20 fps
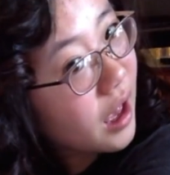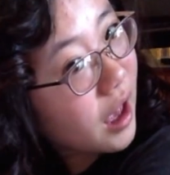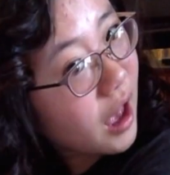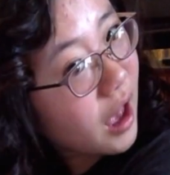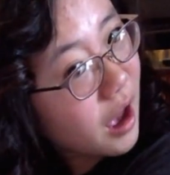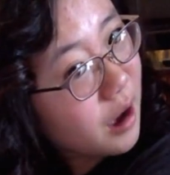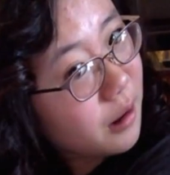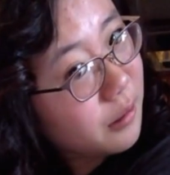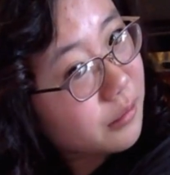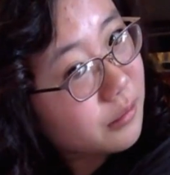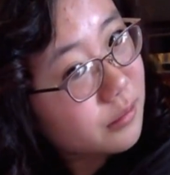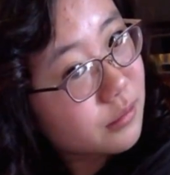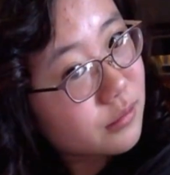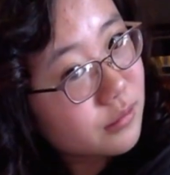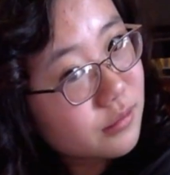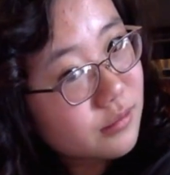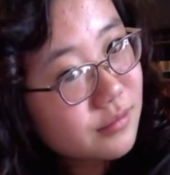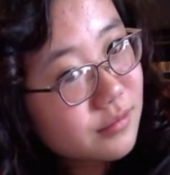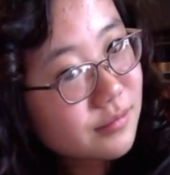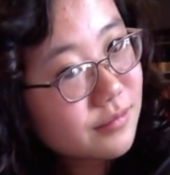Ow!
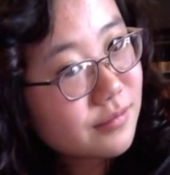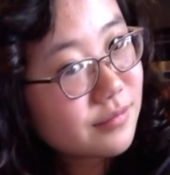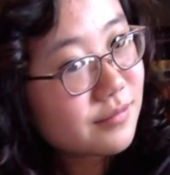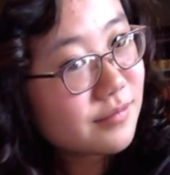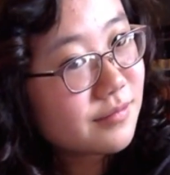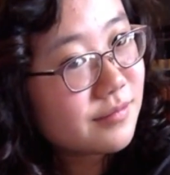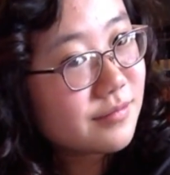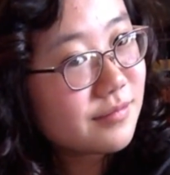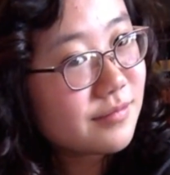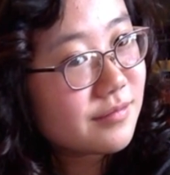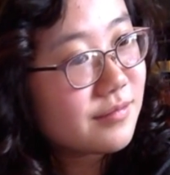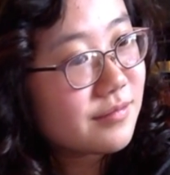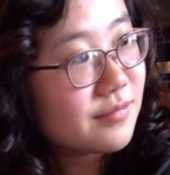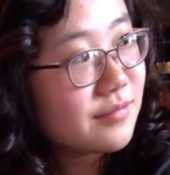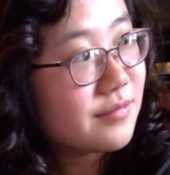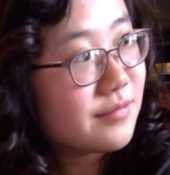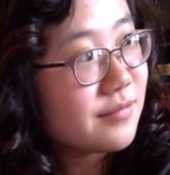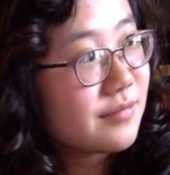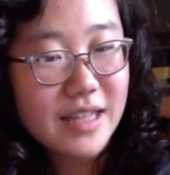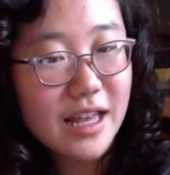
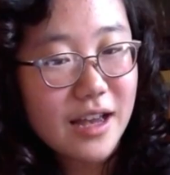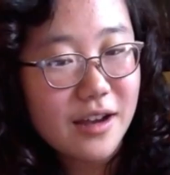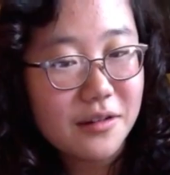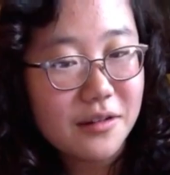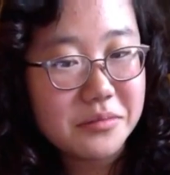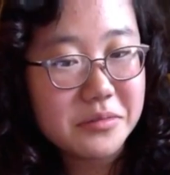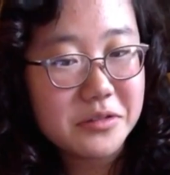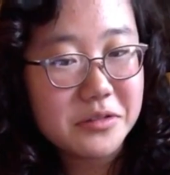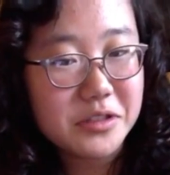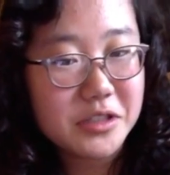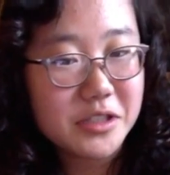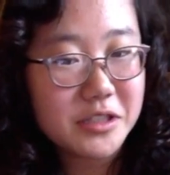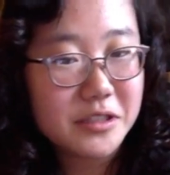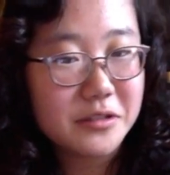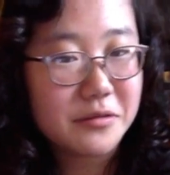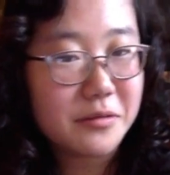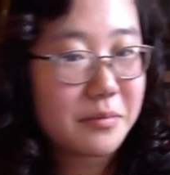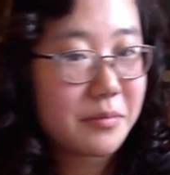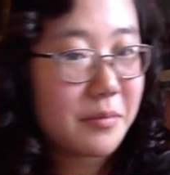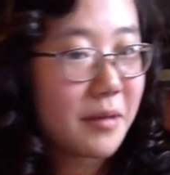That almost just
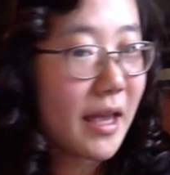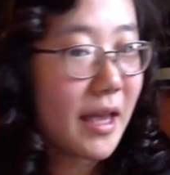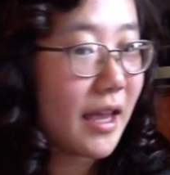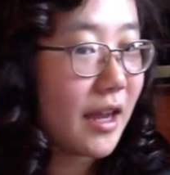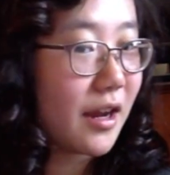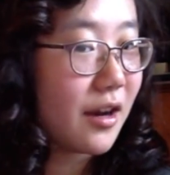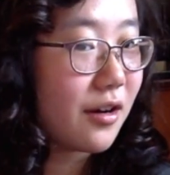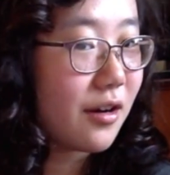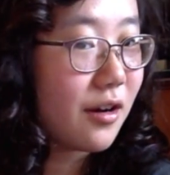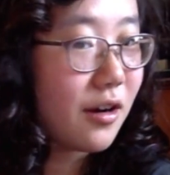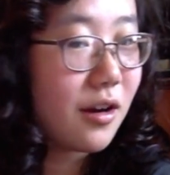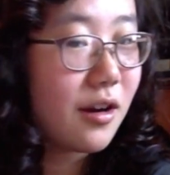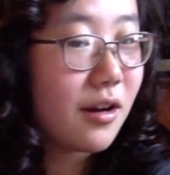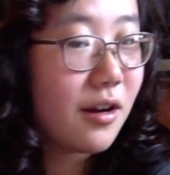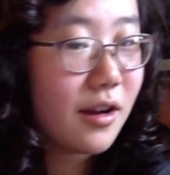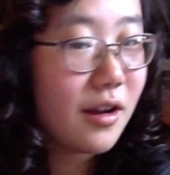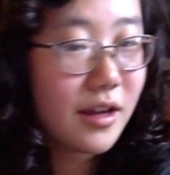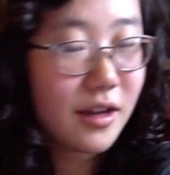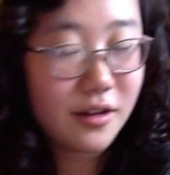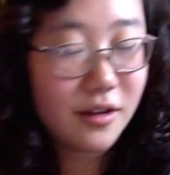ripped my hair.
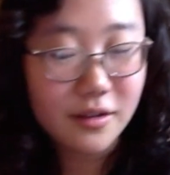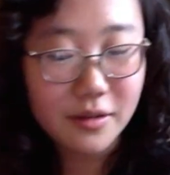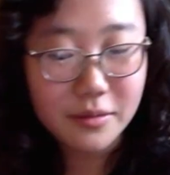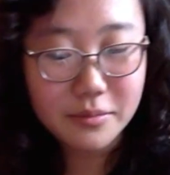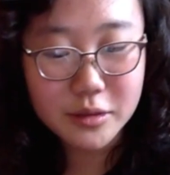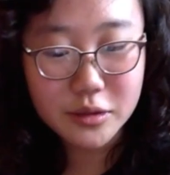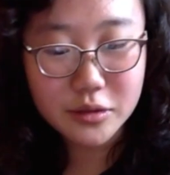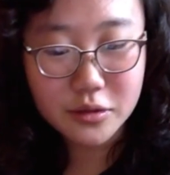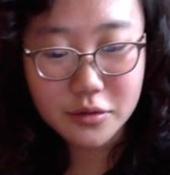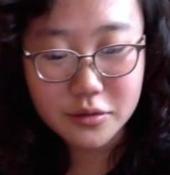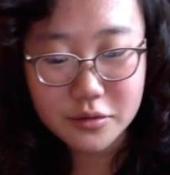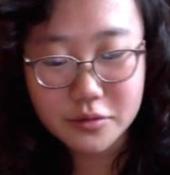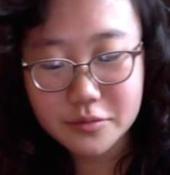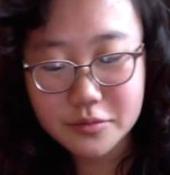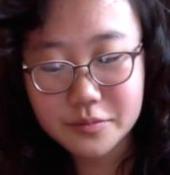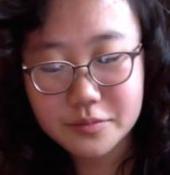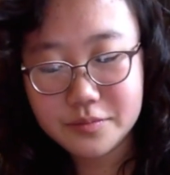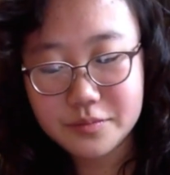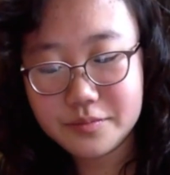Here, let me show you.